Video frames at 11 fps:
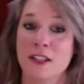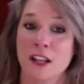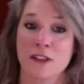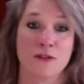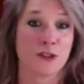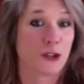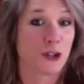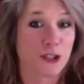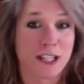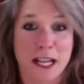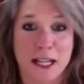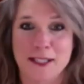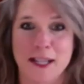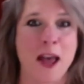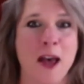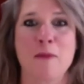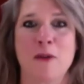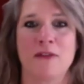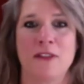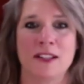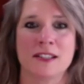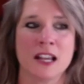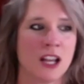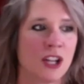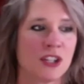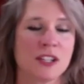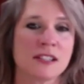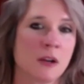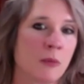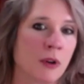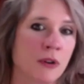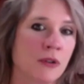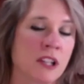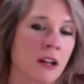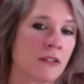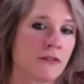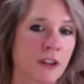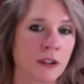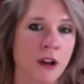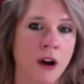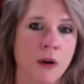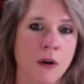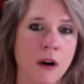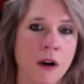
if it's your T S M, if it's just someone who's on furlough,